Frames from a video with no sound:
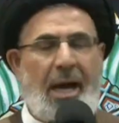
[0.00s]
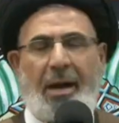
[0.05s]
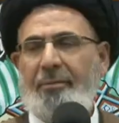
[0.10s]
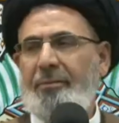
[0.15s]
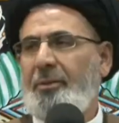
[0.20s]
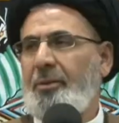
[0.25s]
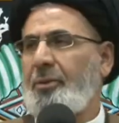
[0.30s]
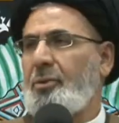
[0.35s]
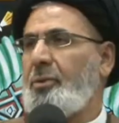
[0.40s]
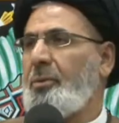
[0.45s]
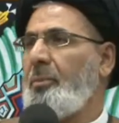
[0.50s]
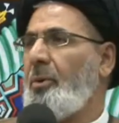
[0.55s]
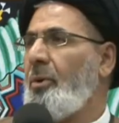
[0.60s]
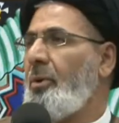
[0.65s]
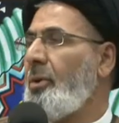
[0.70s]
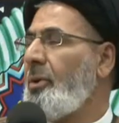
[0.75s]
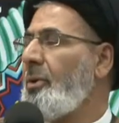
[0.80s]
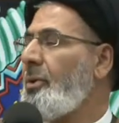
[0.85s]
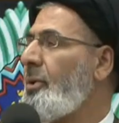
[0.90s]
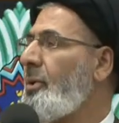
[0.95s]
after
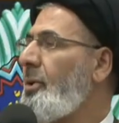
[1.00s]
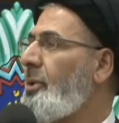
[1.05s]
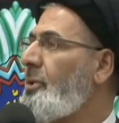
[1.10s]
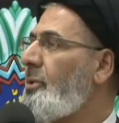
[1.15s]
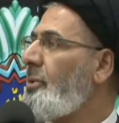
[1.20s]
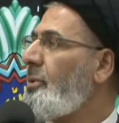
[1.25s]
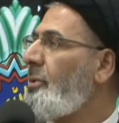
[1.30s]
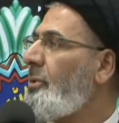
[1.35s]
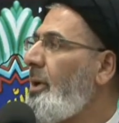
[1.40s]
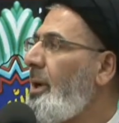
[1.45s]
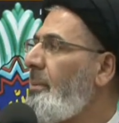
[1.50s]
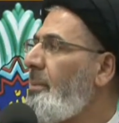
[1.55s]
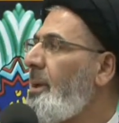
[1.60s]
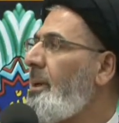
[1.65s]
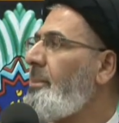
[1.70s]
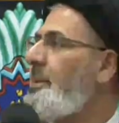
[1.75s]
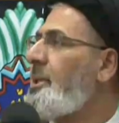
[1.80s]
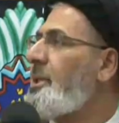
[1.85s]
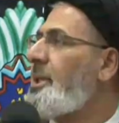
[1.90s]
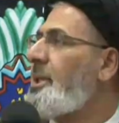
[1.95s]
tomorrow you go to a
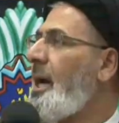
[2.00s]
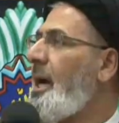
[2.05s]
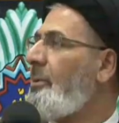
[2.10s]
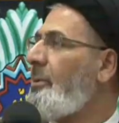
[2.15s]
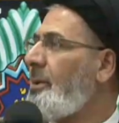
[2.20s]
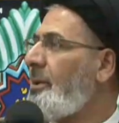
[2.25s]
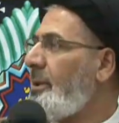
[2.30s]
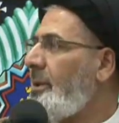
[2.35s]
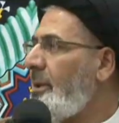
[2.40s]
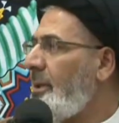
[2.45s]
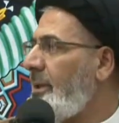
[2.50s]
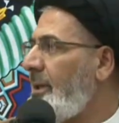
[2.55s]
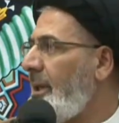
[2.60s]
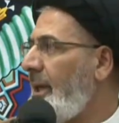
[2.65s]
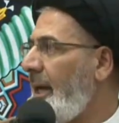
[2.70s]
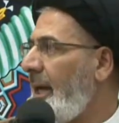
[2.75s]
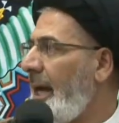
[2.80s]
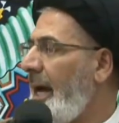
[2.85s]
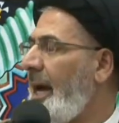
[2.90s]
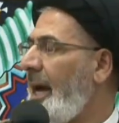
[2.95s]
baby shower,
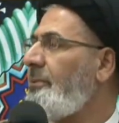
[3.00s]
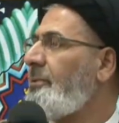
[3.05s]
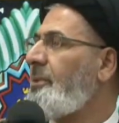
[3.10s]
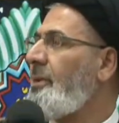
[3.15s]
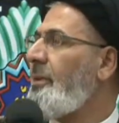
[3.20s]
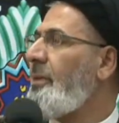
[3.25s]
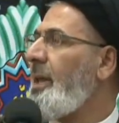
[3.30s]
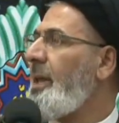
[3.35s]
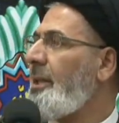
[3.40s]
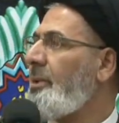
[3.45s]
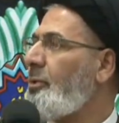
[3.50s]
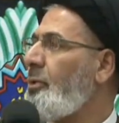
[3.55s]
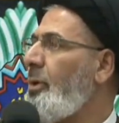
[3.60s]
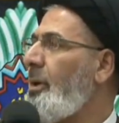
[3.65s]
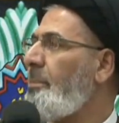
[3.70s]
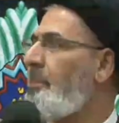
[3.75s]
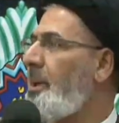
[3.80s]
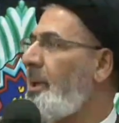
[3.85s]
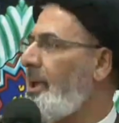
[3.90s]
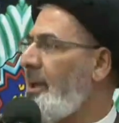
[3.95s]
after that
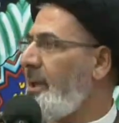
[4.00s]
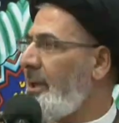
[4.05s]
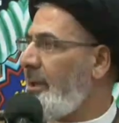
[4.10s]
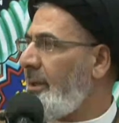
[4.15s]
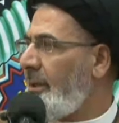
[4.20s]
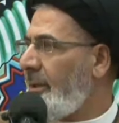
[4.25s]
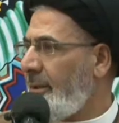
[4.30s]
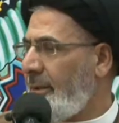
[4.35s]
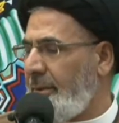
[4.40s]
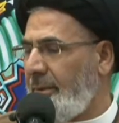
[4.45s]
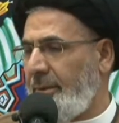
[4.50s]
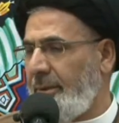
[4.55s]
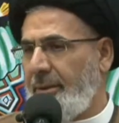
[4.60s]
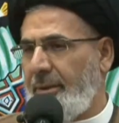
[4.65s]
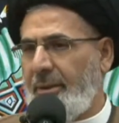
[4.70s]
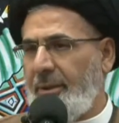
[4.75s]
to a burial,